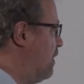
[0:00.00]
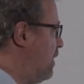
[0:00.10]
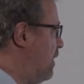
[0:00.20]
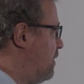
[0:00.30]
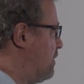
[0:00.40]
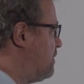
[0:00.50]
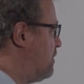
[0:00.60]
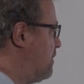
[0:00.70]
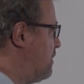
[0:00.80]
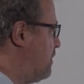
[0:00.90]
And
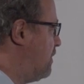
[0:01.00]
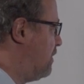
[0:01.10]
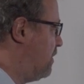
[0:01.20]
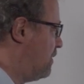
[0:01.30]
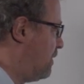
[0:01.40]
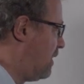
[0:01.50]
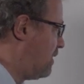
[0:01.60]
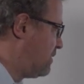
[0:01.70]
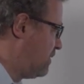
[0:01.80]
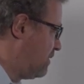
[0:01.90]
in the
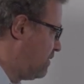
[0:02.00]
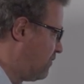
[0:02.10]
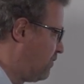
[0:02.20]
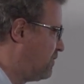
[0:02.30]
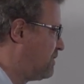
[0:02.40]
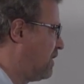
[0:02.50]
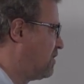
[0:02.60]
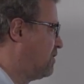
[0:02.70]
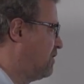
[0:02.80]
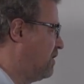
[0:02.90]
last and the third
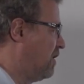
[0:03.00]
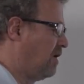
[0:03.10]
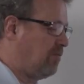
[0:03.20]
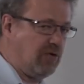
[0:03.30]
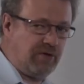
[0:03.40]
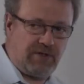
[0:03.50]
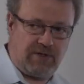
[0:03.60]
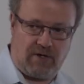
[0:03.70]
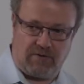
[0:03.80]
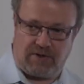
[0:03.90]
section, I
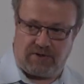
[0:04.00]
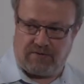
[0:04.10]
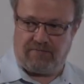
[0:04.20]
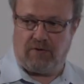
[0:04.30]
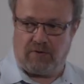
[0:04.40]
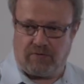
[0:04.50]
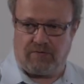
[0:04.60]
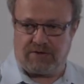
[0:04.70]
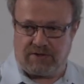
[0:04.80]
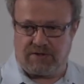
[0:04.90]
pointed out that the
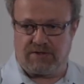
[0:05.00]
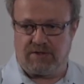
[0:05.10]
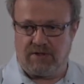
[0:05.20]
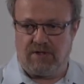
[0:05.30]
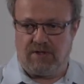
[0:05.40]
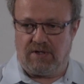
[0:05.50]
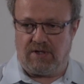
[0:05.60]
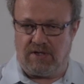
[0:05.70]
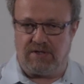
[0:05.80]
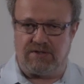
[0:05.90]
photoresist
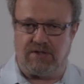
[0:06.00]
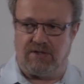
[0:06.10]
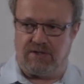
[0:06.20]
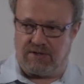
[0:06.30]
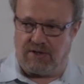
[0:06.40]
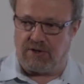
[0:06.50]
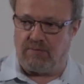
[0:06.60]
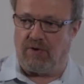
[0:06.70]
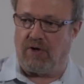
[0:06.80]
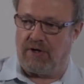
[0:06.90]
is an essential
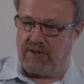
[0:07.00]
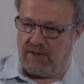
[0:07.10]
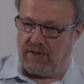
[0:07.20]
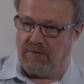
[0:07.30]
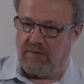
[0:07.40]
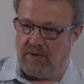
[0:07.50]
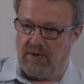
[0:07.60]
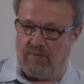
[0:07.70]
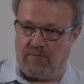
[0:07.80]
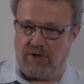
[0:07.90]
part in
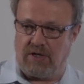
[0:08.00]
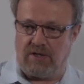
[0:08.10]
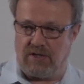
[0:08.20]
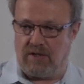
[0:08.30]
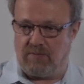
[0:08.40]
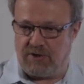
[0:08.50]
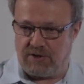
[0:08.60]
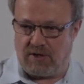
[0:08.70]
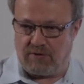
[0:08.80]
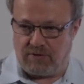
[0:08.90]
bringing the image
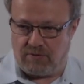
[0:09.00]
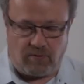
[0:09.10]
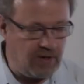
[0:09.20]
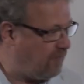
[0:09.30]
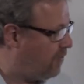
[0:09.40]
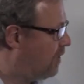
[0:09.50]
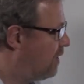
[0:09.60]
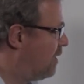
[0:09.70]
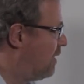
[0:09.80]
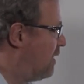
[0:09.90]
down to the
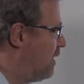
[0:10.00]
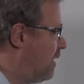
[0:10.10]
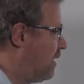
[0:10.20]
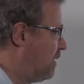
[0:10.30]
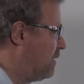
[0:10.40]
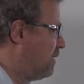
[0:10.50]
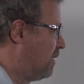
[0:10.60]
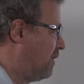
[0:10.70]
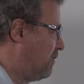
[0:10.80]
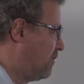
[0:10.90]
wafer. And
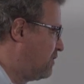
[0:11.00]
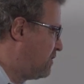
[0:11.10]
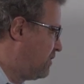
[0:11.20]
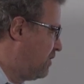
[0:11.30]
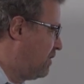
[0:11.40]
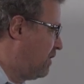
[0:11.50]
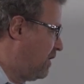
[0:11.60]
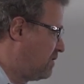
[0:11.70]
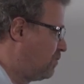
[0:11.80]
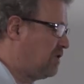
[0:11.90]
there's still,
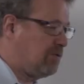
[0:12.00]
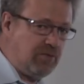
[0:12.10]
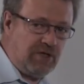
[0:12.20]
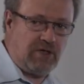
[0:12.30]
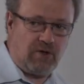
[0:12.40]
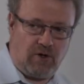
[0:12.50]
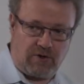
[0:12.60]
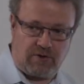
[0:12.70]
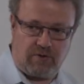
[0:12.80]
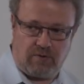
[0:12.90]
as we speak,
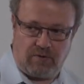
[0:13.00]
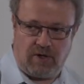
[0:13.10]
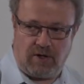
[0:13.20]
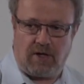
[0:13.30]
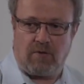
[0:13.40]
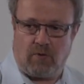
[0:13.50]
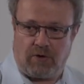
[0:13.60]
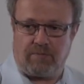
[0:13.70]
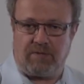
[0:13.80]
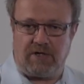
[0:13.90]
also a lot of
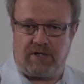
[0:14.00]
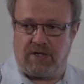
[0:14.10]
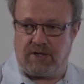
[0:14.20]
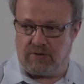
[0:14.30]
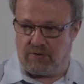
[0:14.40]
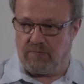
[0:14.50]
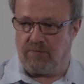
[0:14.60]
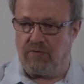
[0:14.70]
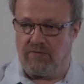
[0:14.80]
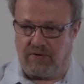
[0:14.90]
work being done to
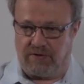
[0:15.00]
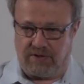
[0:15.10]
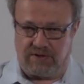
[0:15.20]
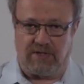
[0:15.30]
improve on this